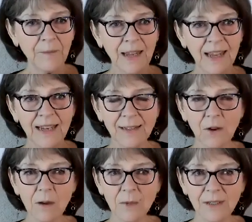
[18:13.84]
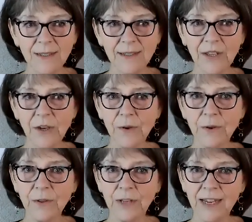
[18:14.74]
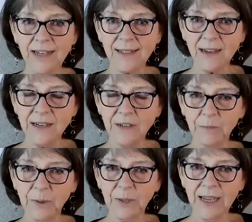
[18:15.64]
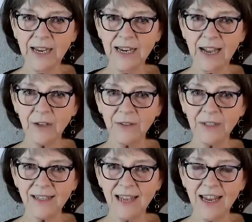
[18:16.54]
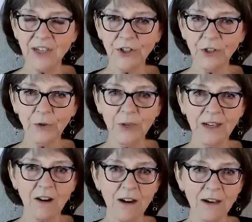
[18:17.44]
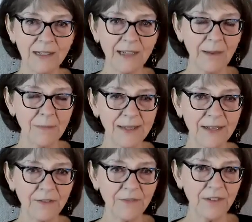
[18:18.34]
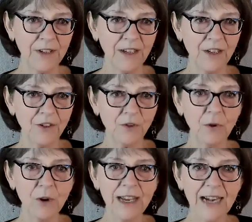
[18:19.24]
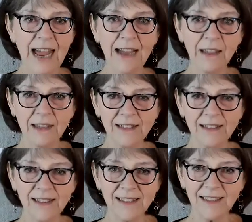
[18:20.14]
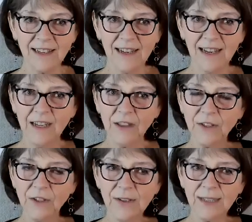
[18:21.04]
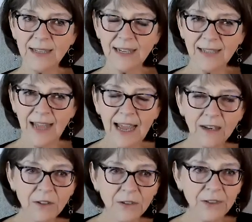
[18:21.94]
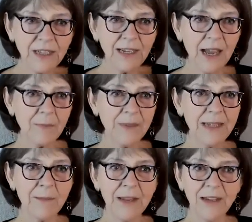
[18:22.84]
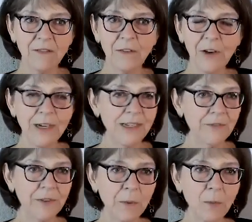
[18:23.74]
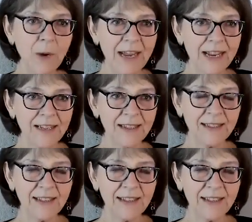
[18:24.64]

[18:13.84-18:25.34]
And it's almost as though he's kind of playing out these ancient Greek archetypes of Troy and Athens. The two cities handled the epidemic in very different ways.